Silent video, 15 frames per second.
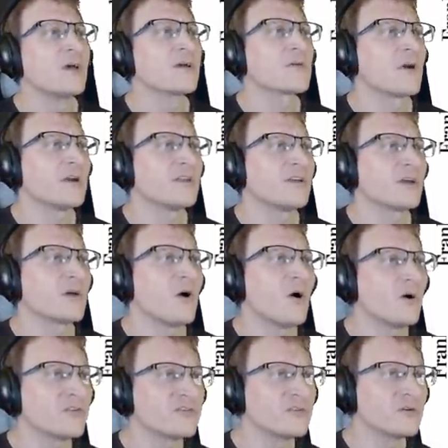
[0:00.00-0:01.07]
Crytek
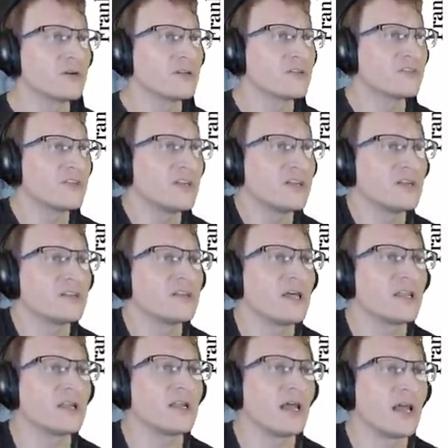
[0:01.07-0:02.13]
also conceded
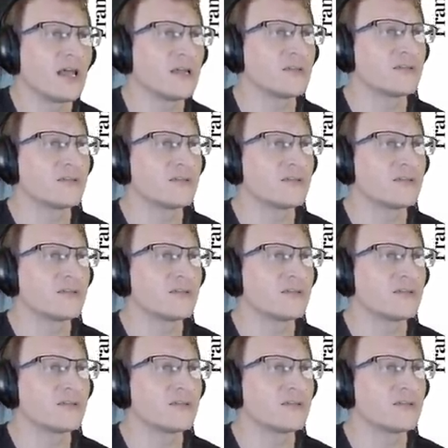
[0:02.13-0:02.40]
that it has